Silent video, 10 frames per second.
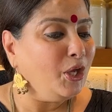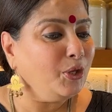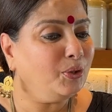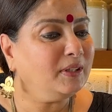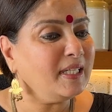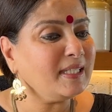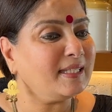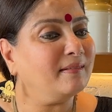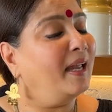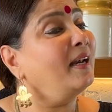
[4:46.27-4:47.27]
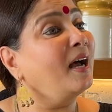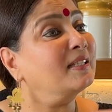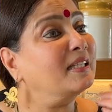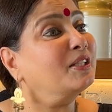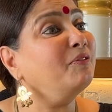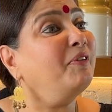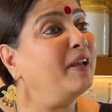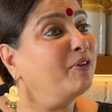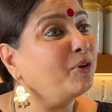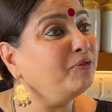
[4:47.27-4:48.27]
This enhances the
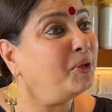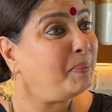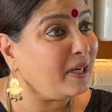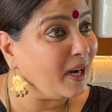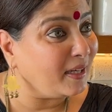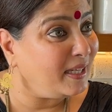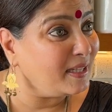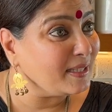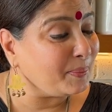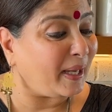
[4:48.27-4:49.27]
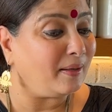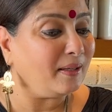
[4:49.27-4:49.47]
flavor of the biryani as well.